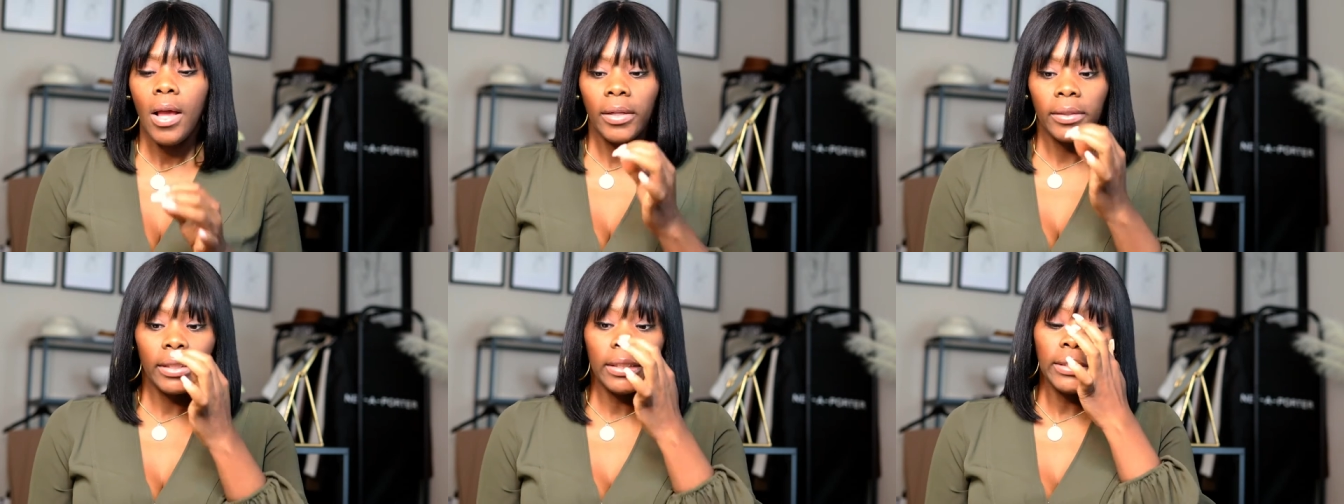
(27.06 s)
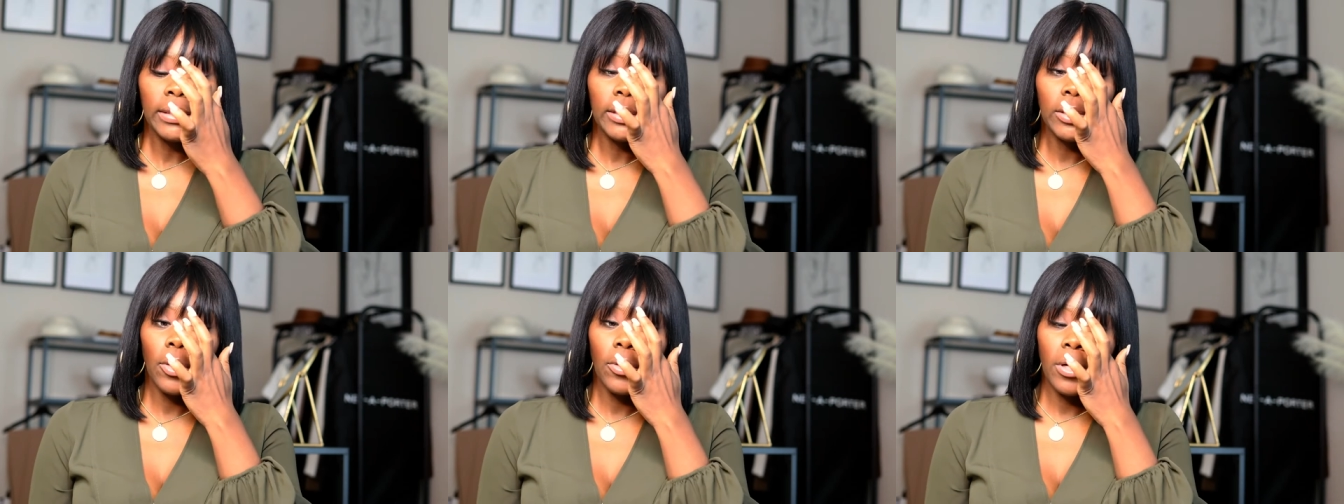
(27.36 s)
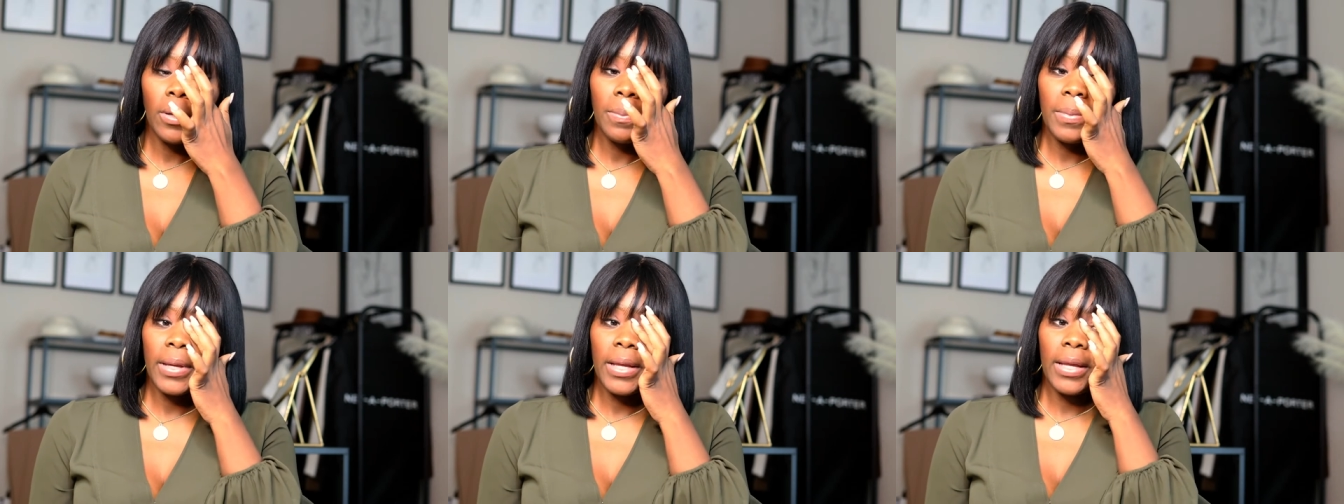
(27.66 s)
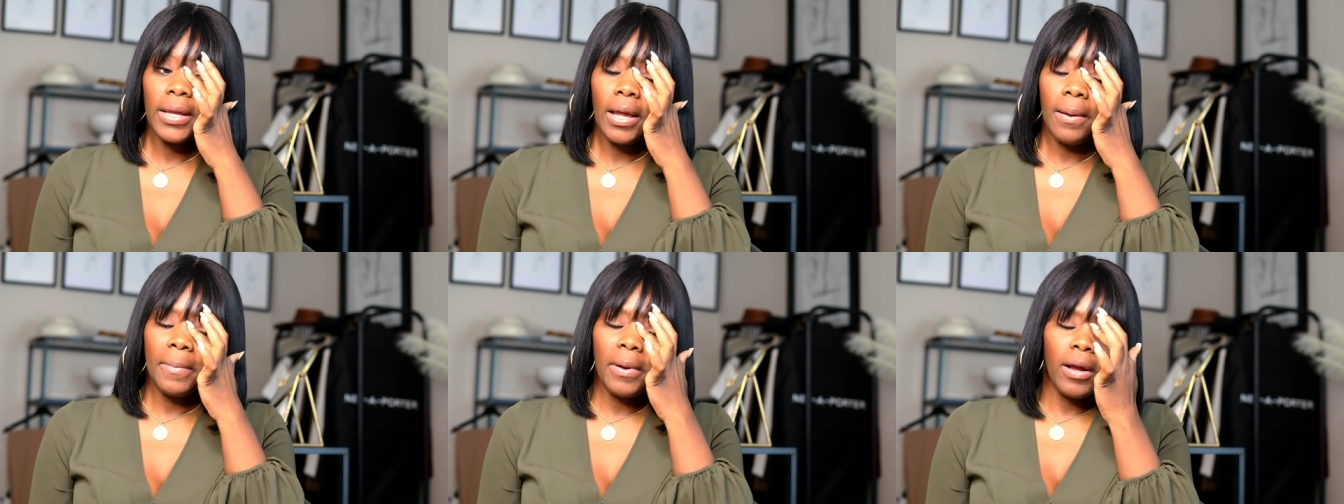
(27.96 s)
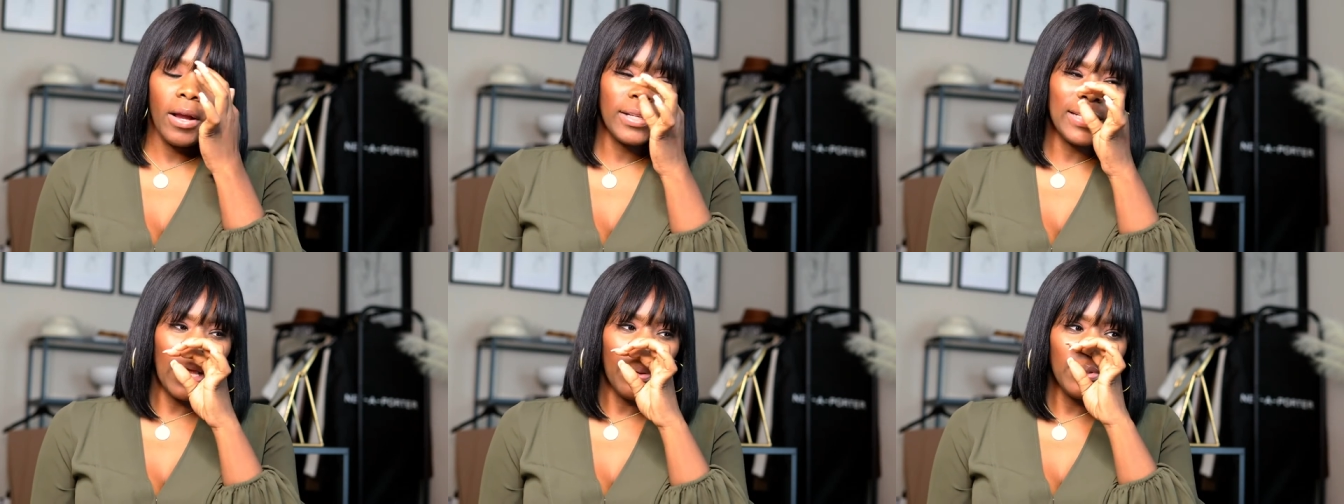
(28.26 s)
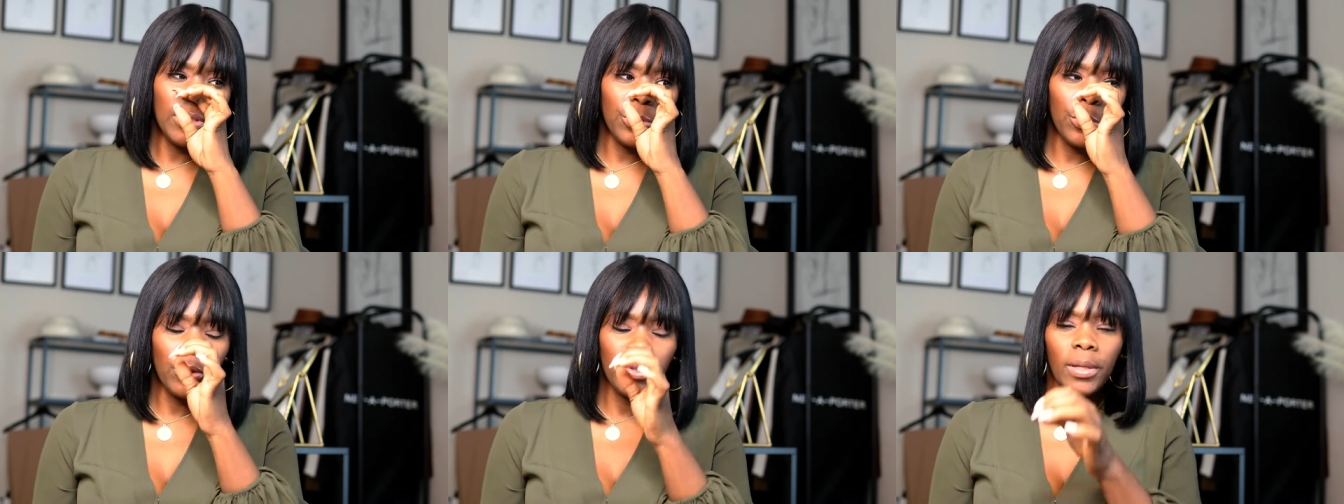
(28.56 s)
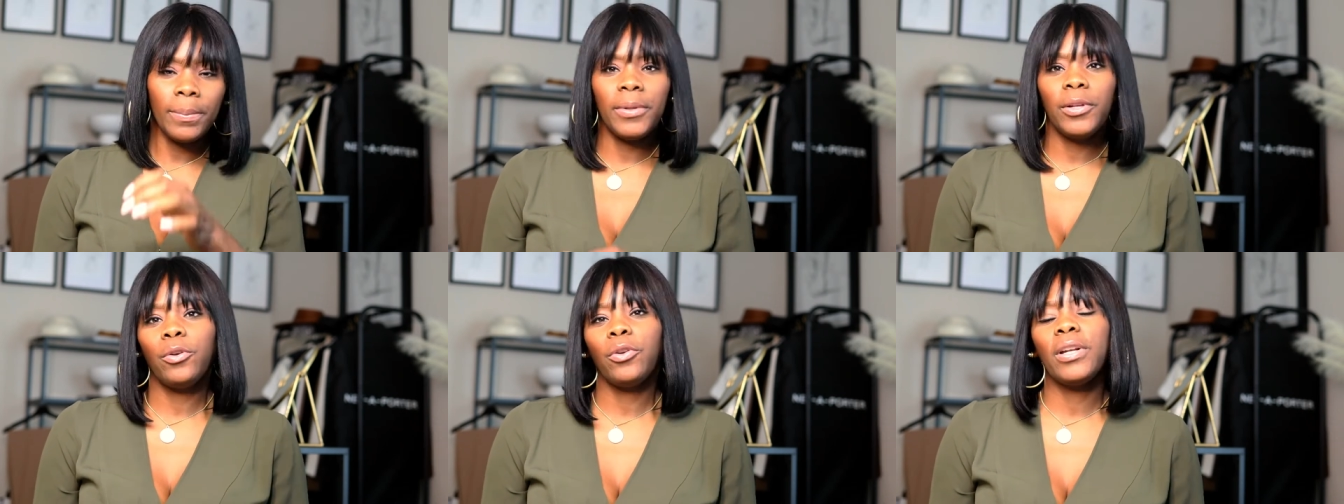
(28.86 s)
This is going to be about because I was doing
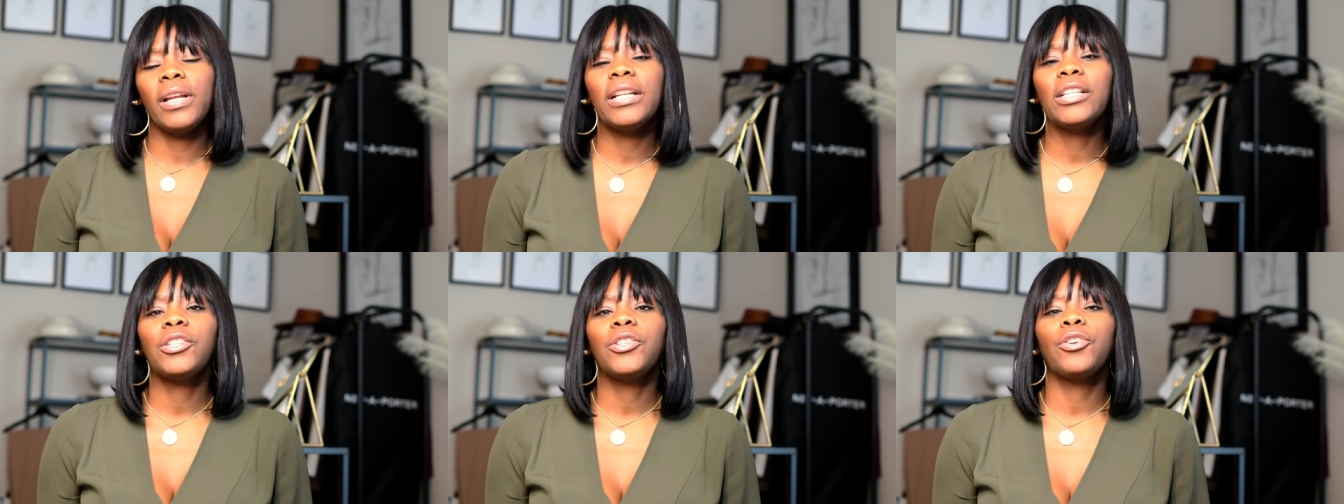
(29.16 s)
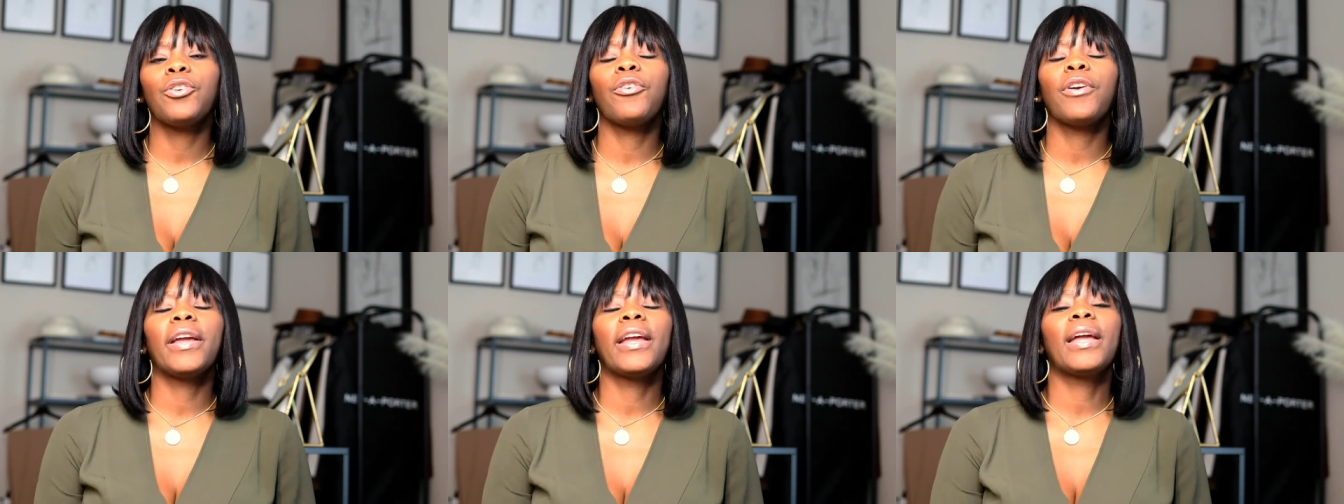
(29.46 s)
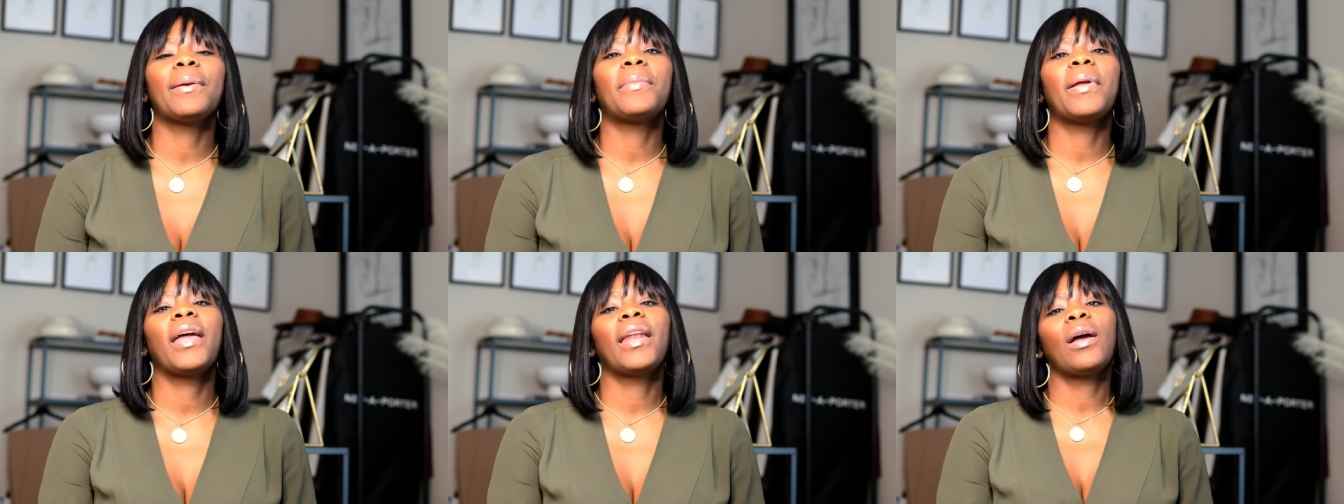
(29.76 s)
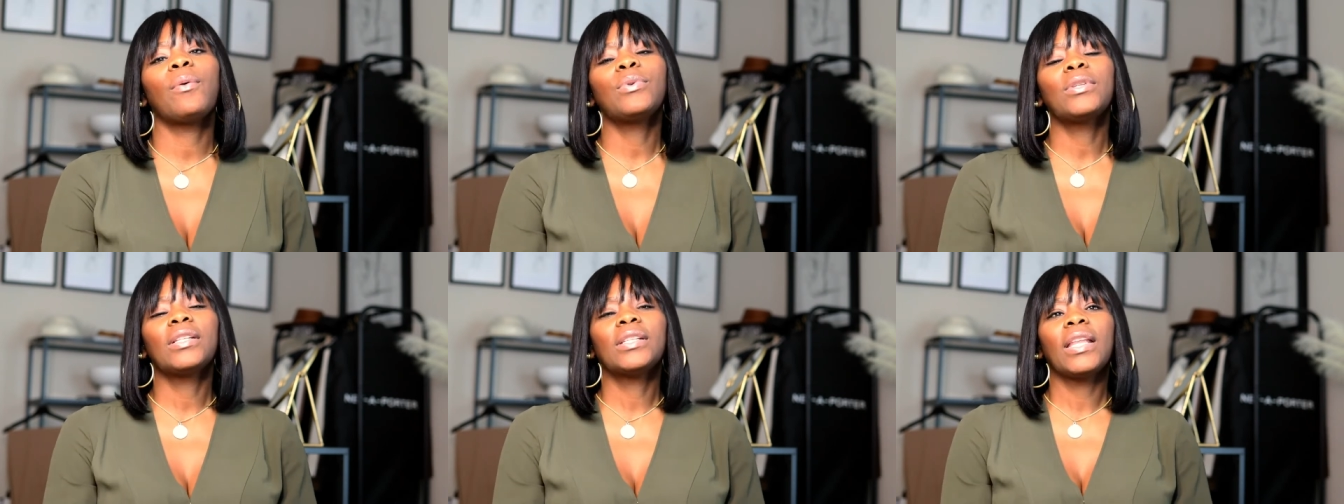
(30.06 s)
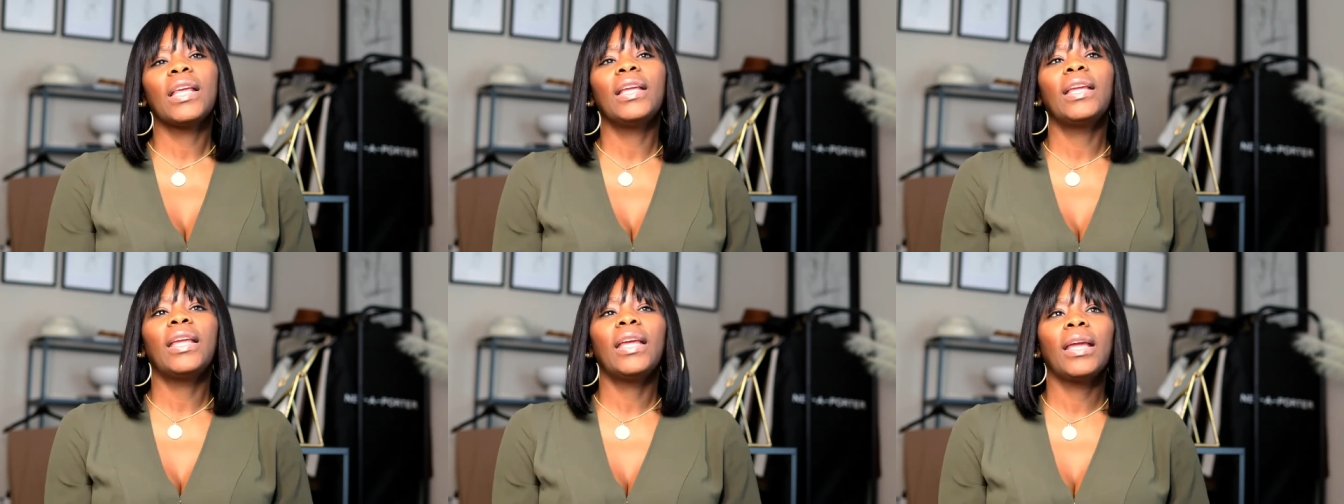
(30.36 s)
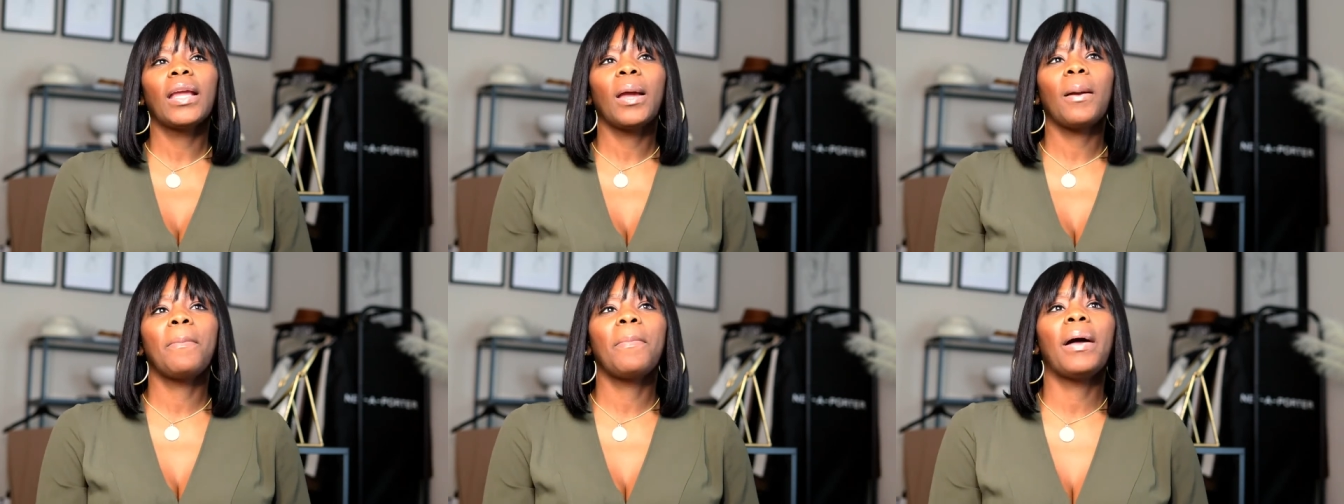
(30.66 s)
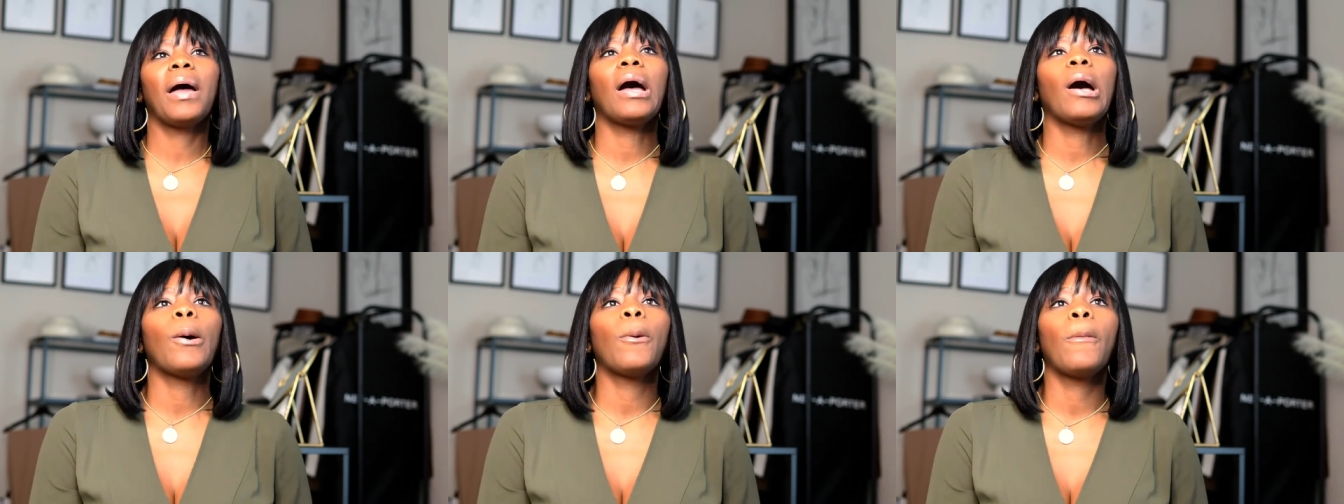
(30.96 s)
something on Instagram and I was thinking
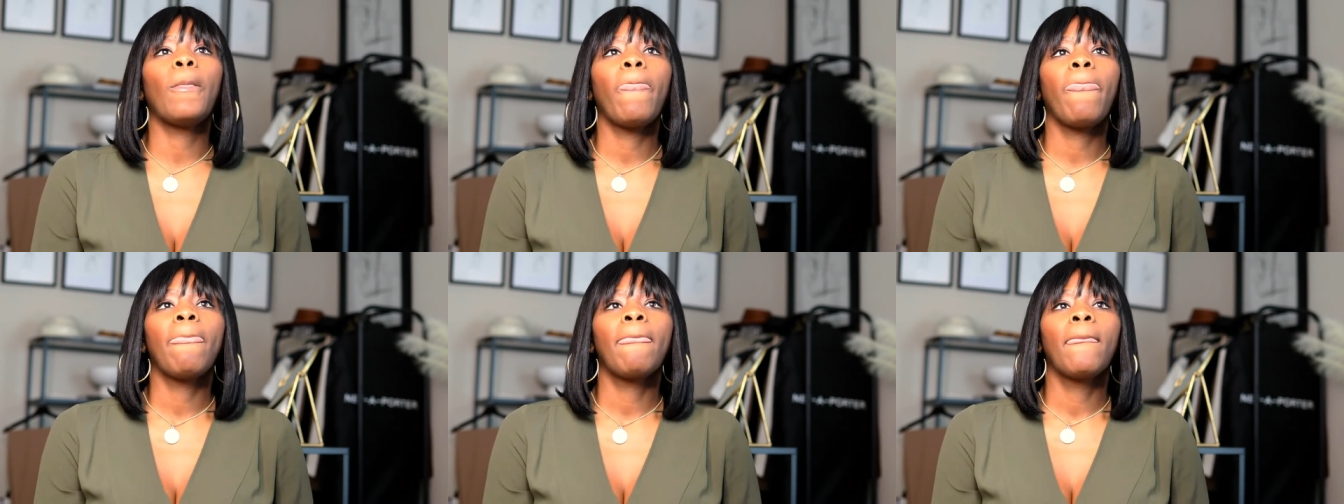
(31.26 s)
about